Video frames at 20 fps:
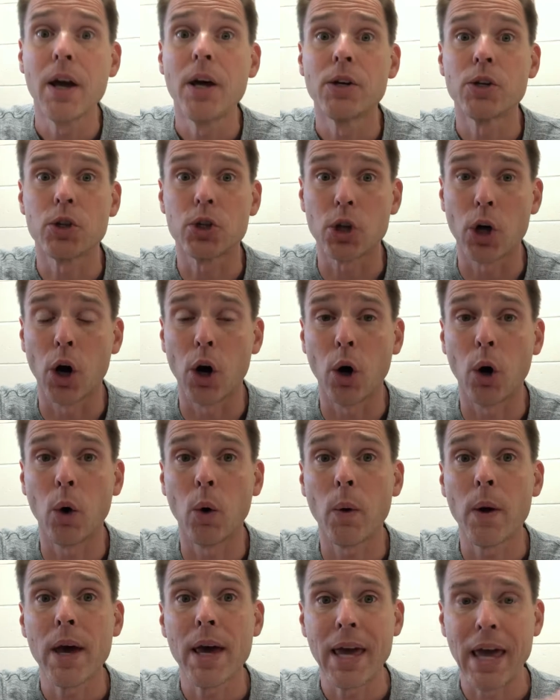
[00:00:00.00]

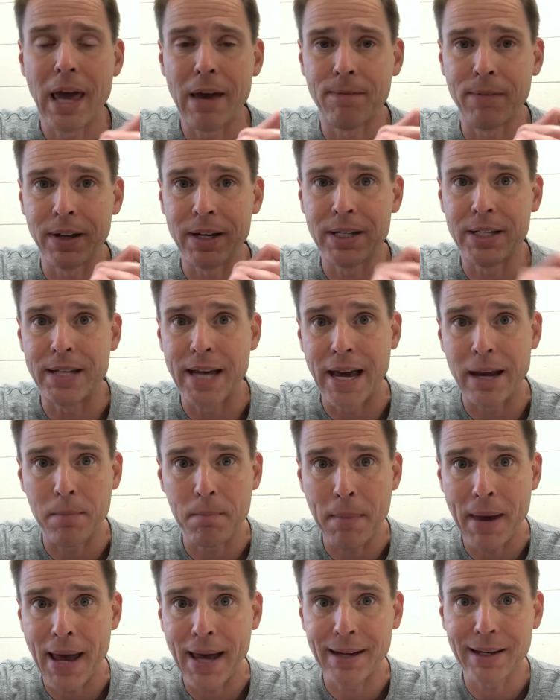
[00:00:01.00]
So if a dead
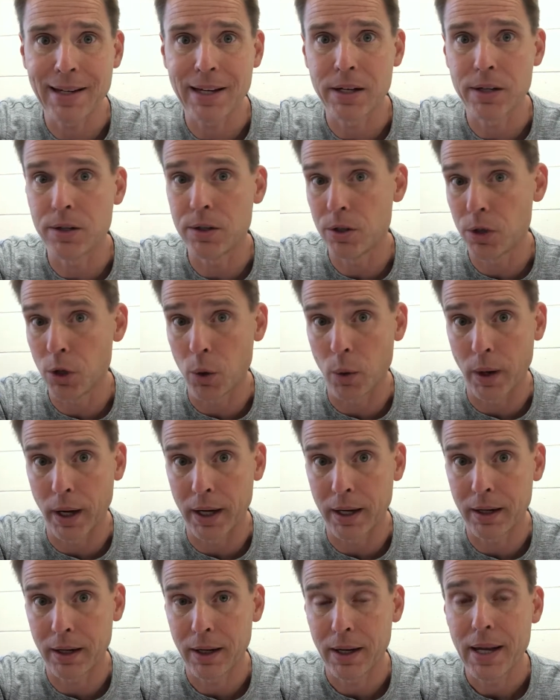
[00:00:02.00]
man can do
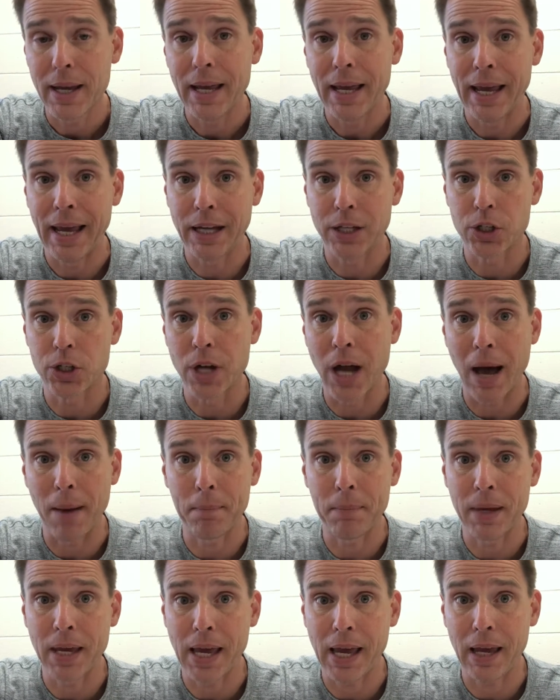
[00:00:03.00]
it, it's
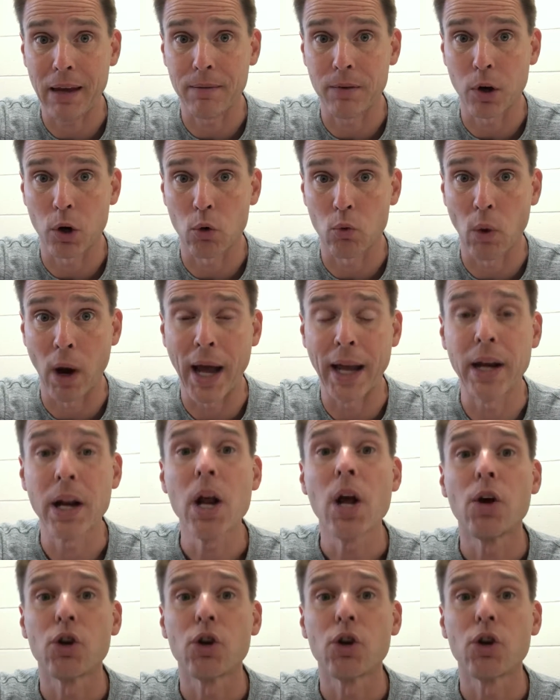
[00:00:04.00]
not behavior, right?